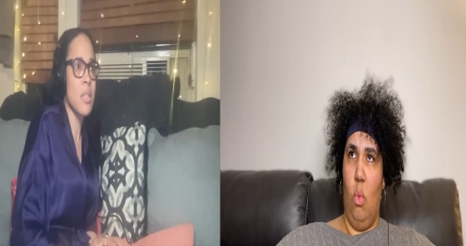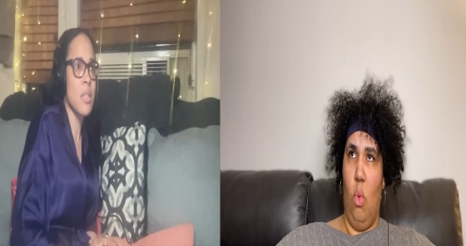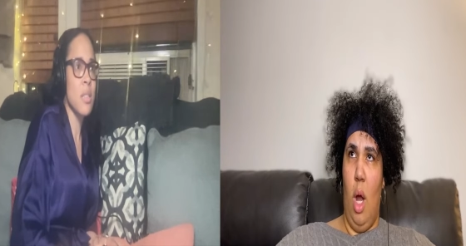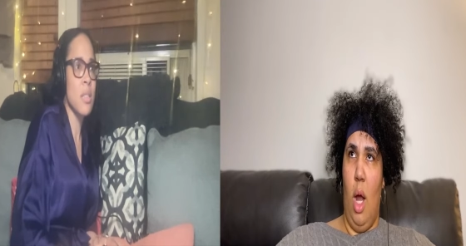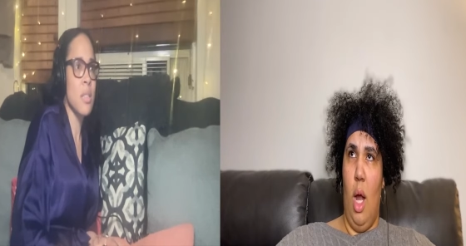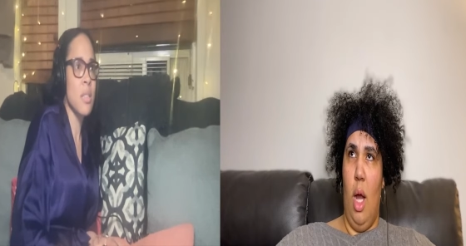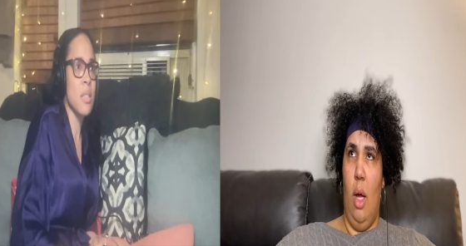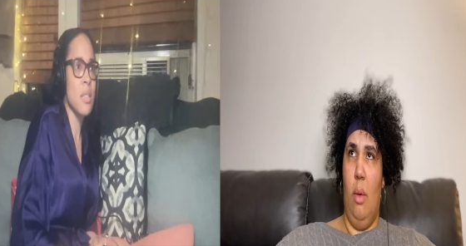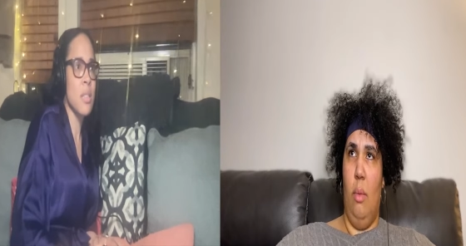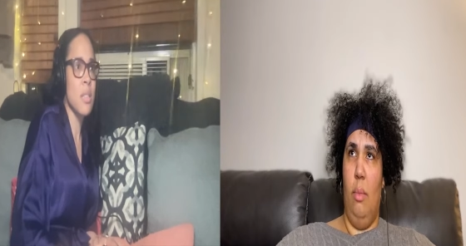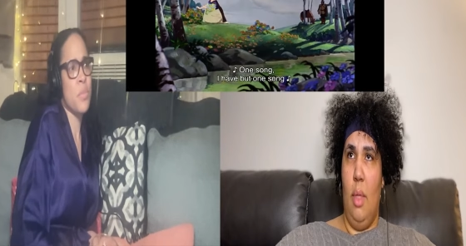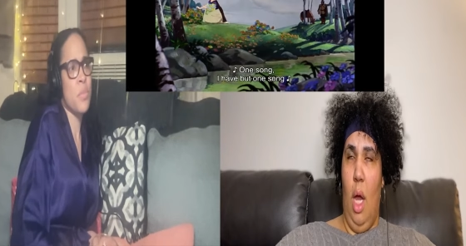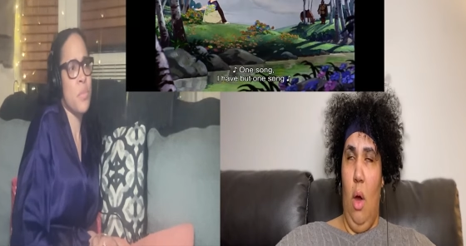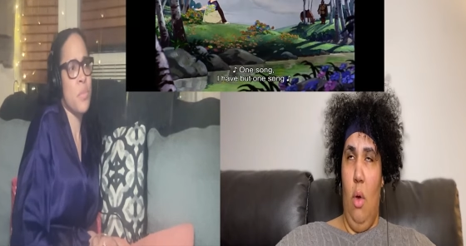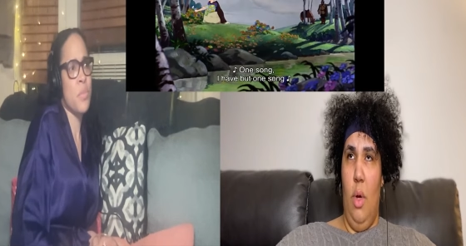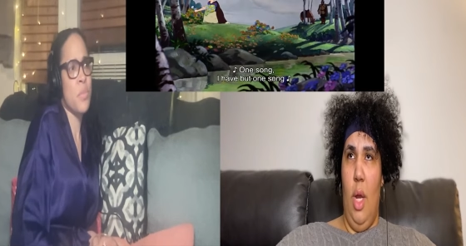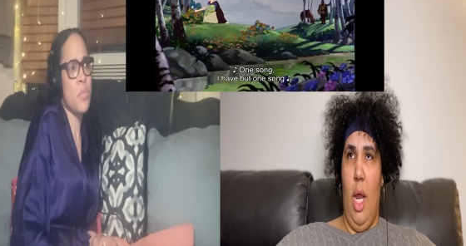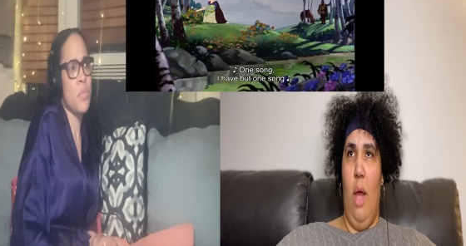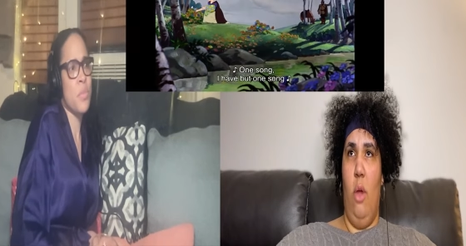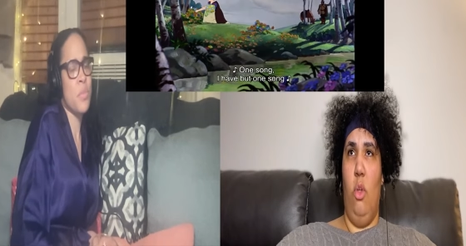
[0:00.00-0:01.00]
Speaker 1: Wow. Oh,
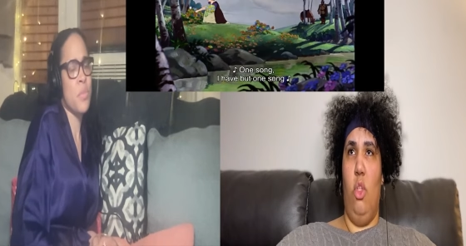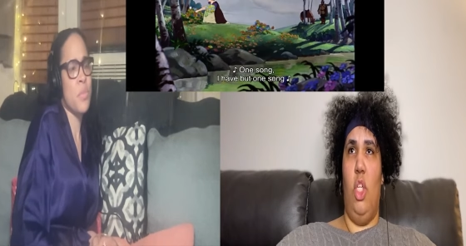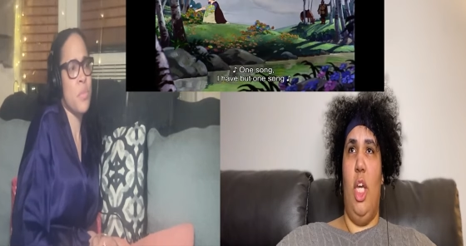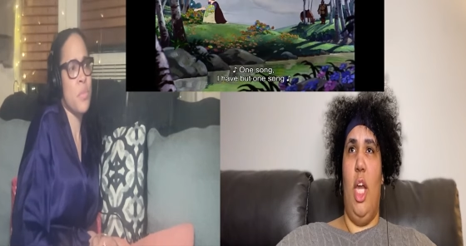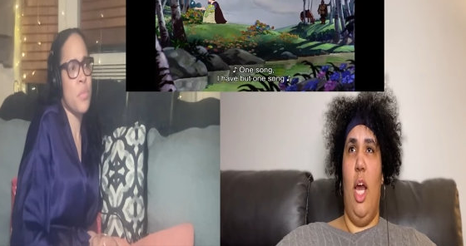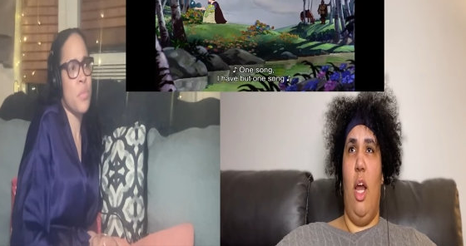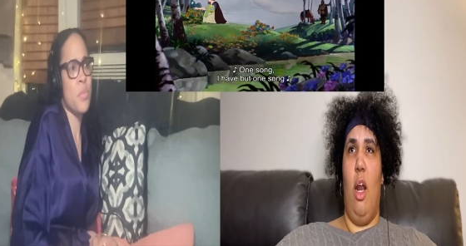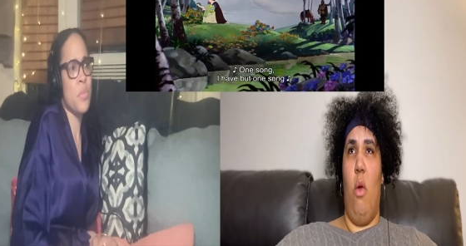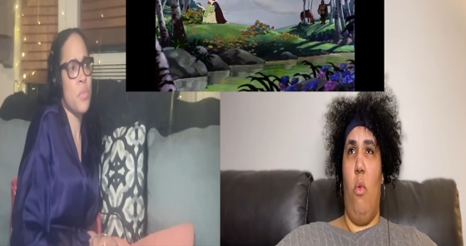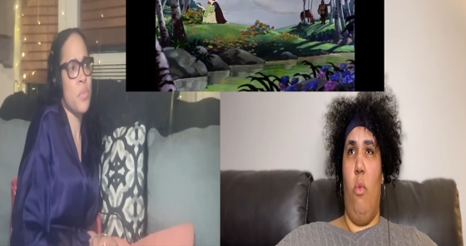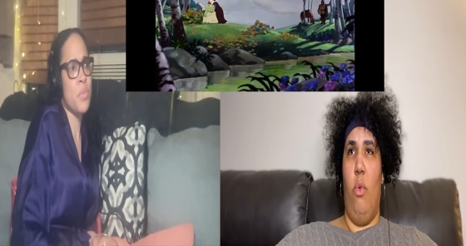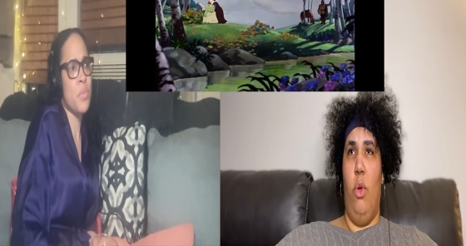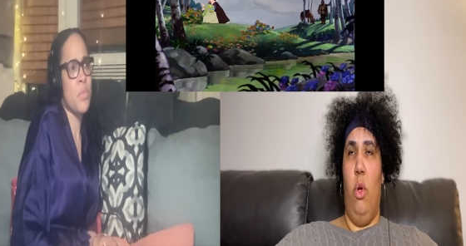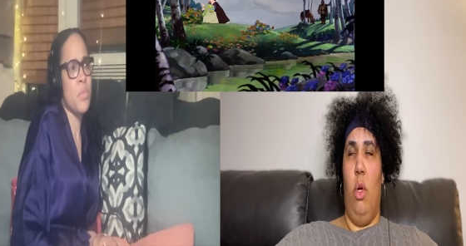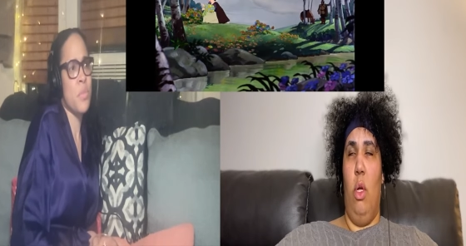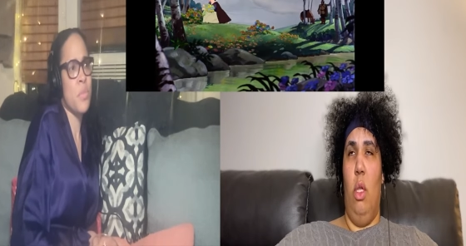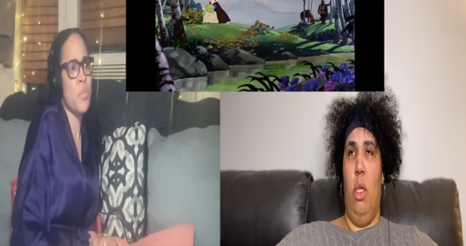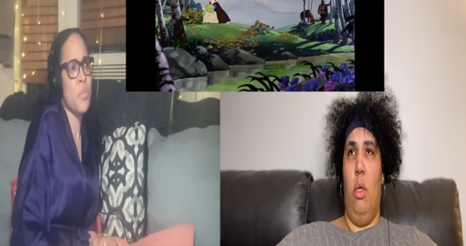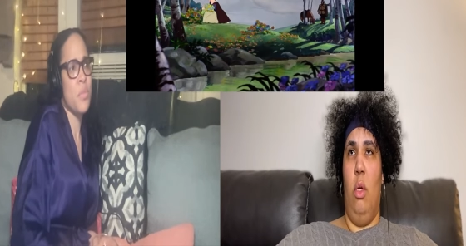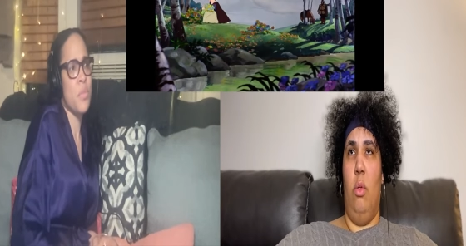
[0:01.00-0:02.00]
now she got on real
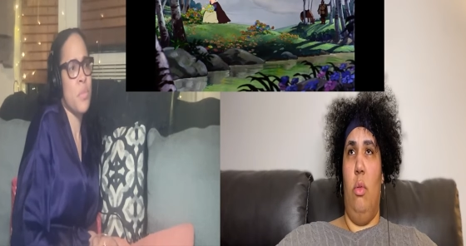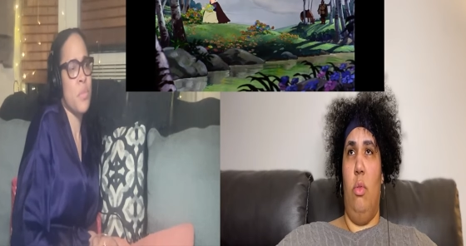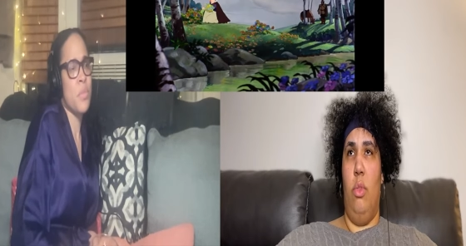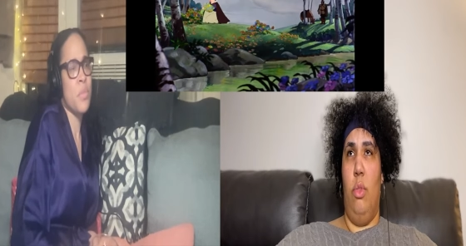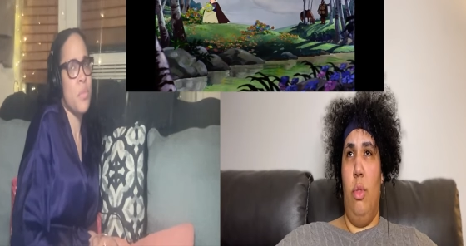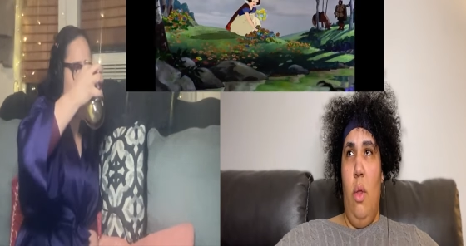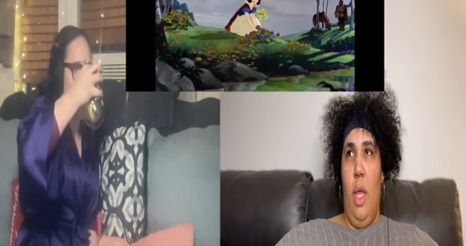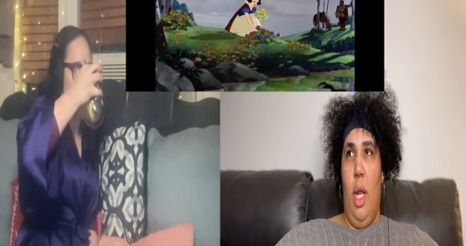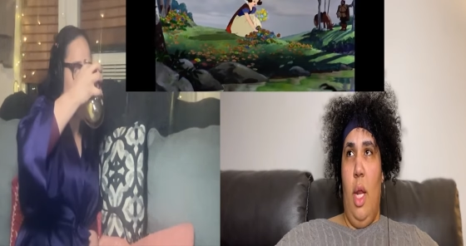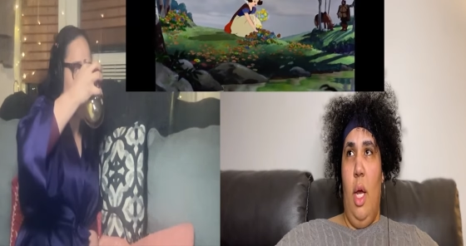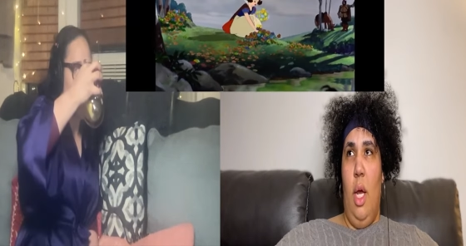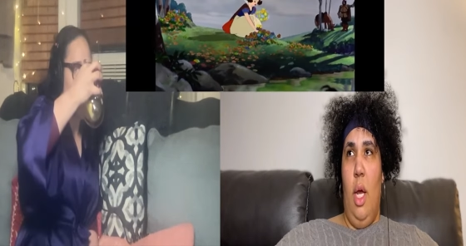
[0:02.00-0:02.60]
clothes. That